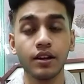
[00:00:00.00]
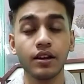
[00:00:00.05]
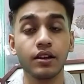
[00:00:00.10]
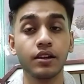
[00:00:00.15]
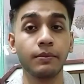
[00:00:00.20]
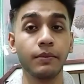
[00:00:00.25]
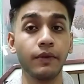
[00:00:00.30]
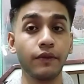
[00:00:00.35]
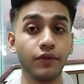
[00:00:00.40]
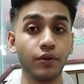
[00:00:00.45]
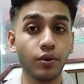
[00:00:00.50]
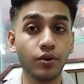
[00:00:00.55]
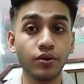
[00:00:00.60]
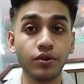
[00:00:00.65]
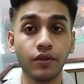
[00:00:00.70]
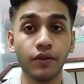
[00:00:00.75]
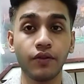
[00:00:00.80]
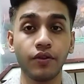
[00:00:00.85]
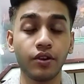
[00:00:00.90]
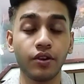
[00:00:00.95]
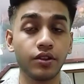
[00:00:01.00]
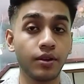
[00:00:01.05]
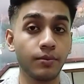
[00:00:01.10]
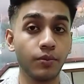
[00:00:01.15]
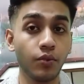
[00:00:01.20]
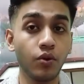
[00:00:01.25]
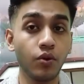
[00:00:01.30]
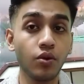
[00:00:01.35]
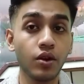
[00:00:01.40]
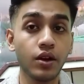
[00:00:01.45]
Number four,
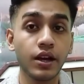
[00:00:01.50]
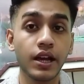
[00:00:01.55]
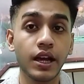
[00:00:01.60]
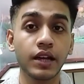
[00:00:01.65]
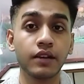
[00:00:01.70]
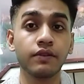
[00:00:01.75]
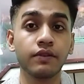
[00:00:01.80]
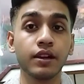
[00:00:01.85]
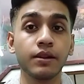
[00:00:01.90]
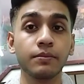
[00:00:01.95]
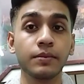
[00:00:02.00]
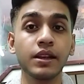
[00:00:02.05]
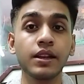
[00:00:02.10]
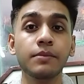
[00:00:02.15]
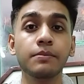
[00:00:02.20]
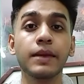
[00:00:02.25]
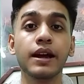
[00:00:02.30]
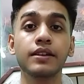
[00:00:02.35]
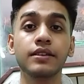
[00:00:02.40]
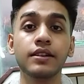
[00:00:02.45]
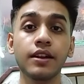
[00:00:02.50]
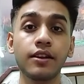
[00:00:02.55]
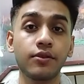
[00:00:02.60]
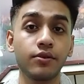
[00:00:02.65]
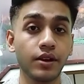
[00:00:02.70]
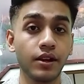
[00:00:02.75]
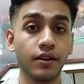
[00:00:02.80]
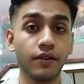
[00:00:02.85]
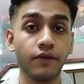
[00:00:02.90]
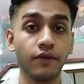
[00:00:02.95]
furthermore, it will be
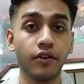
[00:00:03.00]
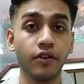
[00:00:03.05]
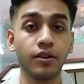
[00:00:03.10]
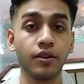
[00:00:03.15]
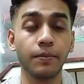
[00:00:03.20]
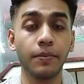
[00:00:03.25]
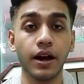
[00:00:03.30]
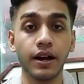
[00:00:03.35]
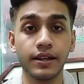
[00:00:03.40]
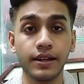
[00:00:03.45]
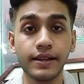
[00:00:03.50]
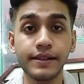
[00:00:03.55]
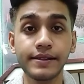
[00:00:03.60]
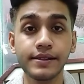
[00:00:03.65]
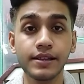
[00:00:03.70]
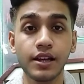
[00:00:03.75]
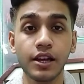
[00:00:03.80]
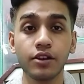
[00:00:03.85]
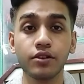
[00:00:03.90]
mandatory for the parties